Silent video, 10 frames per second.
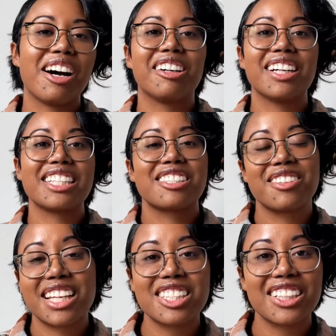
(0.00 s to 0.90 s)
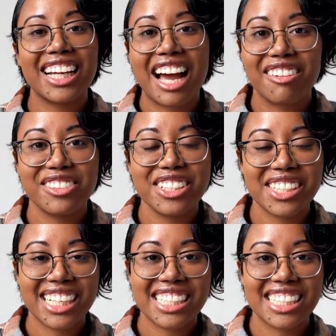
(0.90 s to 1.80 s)
All right, so that's all I have for you
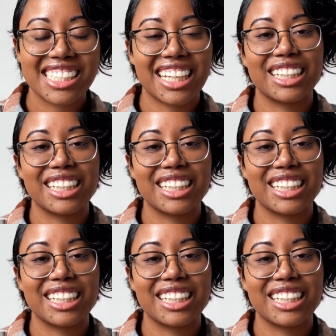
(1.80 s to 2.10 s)
guys today.